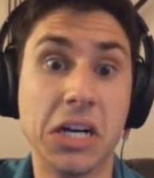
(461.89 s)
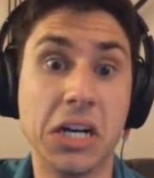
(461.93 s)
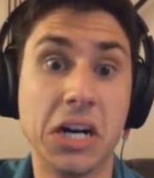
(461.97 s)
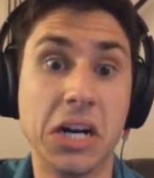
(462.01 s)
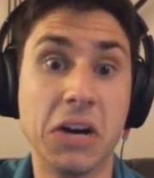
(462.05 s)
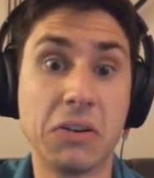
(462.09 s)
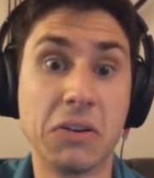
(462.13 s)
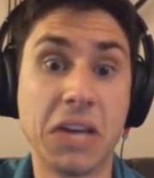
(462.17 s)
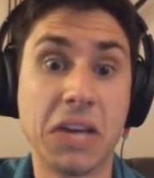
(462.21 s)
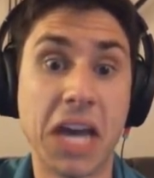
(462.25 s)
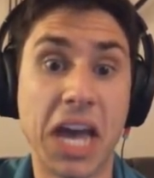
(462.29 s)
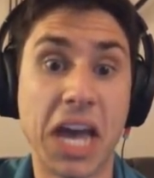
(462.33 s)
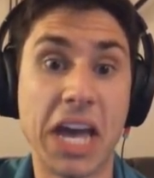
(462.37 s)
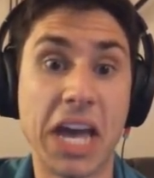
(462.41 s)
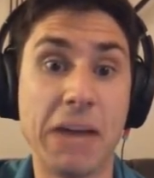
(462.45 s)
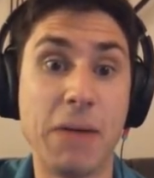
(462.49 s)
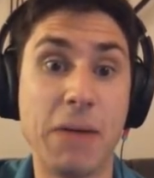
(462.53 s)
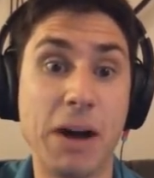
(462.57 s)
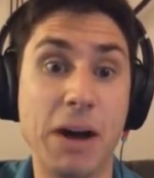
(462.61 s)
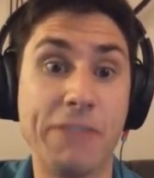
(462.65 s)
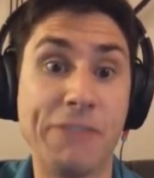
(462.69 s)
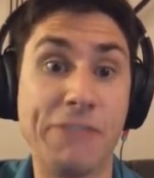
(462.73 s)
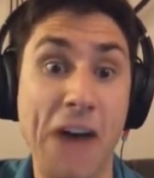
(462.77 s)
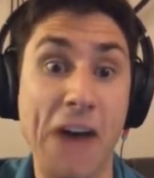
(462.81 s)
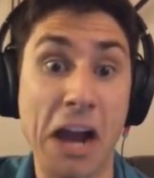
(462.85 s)
okay. I'm
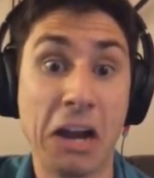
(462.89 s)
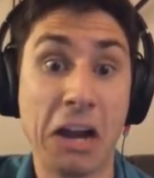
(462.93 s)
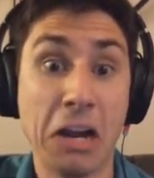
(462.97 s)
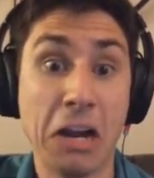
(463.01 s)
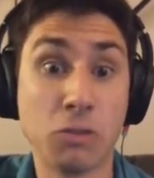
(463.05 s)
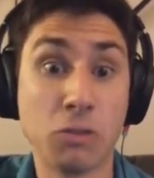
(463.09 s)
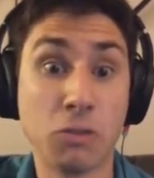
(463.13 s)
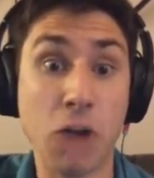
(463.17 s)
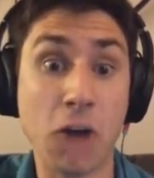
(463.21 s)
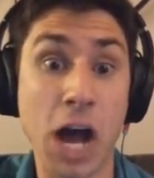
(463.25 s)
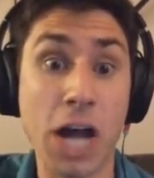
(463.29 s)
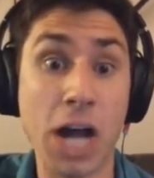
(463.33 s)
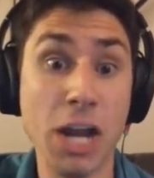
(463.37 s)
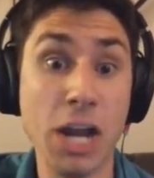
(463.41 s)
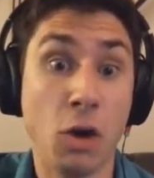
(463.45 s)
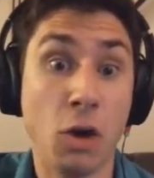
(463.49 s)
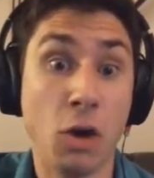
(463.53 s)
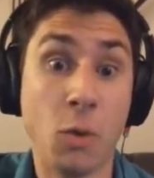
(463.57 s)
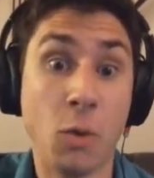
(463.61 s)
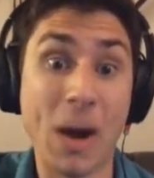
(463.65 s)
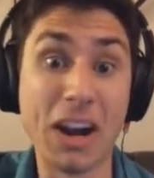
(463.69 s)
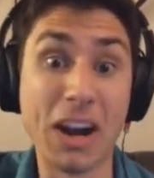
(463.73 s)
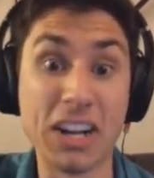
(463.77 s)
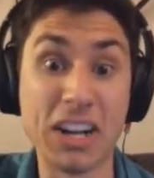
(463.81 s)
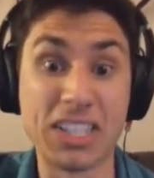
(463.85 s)
on fire. Run.
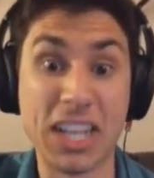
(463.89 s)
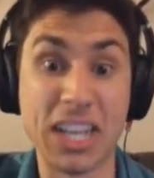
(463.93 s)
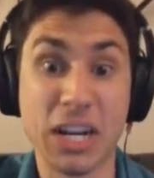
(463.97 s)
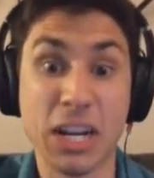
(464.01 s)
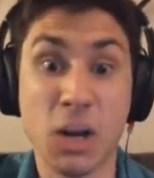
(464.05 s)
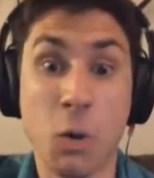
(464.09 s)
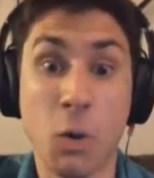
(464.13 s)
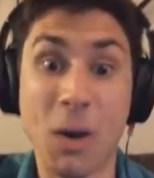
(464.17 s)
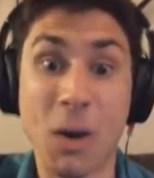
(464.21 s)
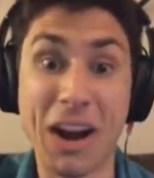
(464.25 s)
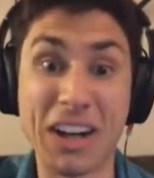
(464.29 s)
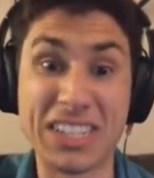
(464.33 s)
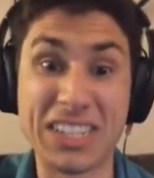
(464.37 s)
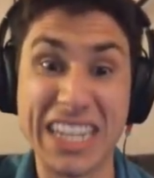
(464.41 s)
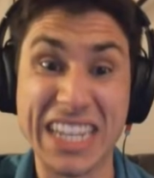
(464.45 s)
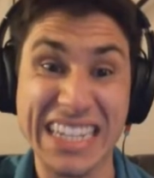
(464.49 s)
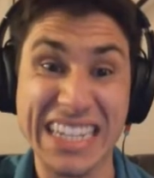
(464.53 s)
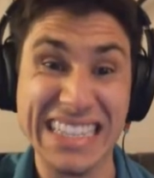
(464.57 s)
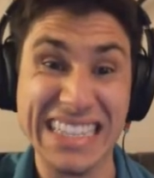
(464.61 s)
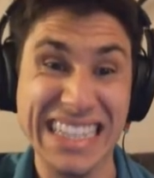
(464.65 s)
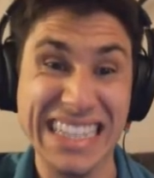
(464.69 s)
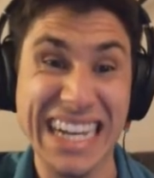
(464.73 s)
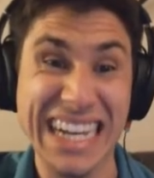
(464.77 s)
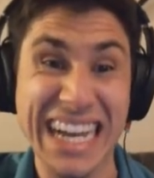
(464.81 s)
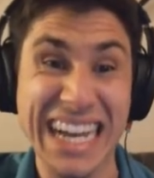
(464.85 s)
Where is it? Where is it?
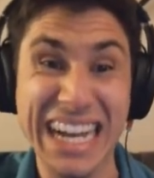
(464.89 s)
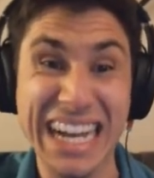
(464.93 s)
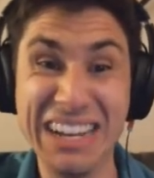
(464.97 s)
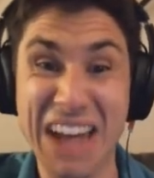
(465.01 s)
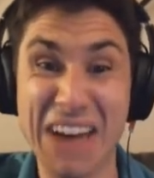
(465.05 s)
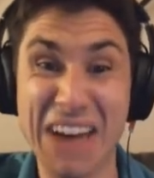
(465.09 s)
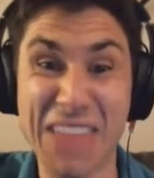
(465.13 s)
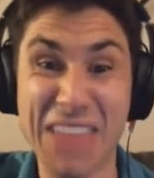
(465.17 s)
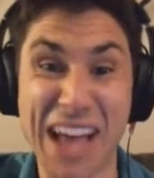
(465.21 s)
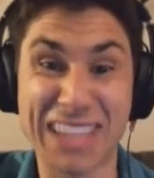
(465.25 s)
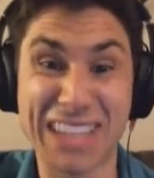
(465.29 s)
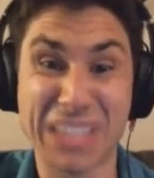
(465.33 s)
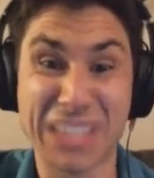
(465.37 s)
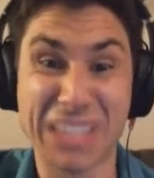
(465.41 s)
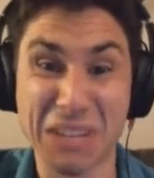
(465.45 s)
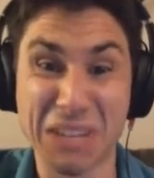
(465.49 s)
Oh, no, that's the